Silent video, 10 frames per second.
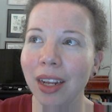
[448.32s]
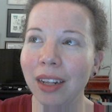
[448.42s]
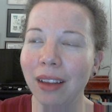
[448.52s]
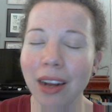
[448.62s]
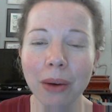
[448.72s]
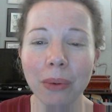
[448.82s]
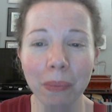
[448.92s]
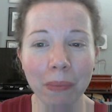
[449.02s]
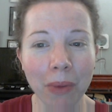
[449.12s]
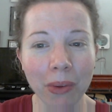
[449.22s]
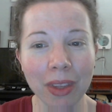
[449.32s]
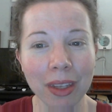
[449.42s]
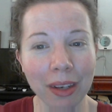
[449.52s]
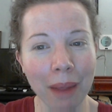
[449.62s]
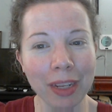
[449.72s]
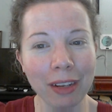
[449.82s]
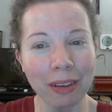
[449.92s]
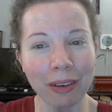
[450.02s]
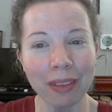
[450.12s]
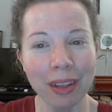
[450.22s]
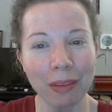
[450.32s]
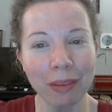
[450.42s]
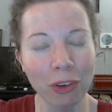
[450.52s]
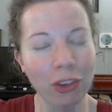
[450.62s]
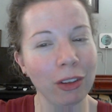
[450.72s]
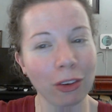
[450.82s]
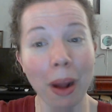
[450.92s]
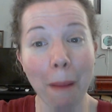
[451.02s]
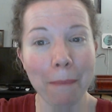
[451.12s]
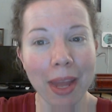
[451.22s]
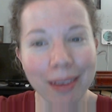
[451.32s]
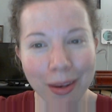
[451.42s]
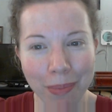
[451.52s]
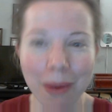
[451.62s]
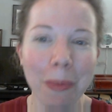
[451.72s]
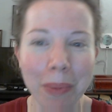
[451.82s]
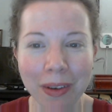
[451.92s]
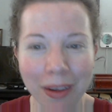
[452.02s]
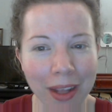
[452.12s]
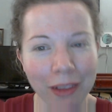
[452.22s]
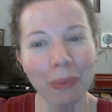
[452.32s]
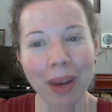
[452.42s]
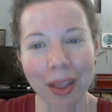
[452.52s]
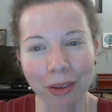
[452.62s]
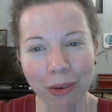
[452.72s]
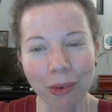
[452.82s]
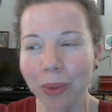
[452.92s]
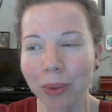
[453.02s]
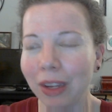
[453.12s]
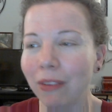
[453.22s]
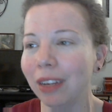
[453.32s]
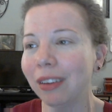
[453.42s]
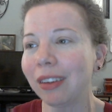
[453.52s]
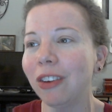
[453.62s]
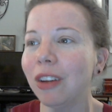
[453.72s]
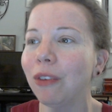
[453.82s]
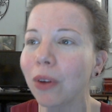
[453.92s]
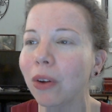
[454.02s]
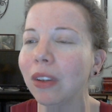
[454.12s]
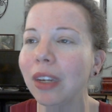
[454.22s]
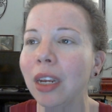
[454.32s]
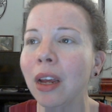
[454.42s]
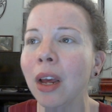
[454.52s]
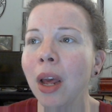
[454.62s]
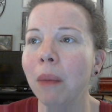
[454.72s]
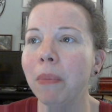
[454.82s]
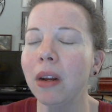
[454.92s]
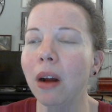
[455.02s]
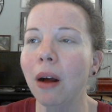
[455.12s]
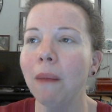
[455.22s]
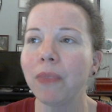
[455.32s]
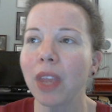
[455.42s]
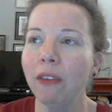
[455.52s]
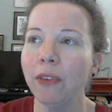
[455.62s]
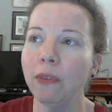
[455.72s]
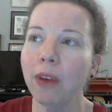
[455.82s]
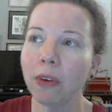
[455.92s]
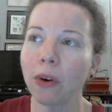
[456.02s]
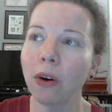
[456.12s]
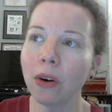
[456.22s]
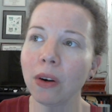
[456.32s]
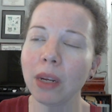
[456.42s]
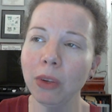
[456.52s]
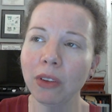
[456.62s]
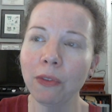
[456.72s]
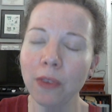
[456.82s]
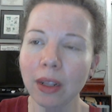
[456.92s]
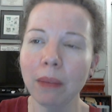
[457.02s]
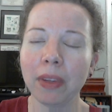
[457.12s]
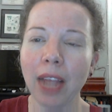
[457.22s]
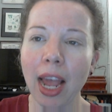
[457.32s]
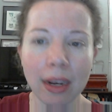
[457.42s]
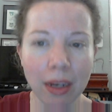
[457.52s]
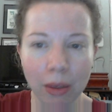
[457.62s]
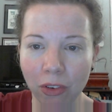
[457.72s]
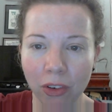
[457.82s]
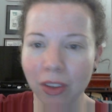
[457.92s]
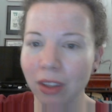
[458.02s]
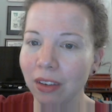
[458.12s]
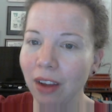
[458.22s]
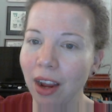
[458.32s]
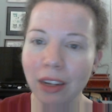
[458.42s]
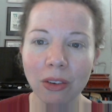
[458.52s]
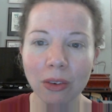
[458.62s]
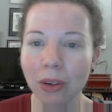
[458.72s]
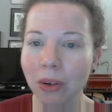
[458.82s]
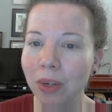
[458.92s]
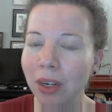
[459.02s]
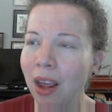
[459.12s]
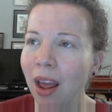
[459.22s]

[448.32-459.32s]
I know most of the time these machines are not meant to be opened, and that's why the screw was giving us such difficulty. But if you've ever heard, it was a Phillips head, and it was just this tiny screw, and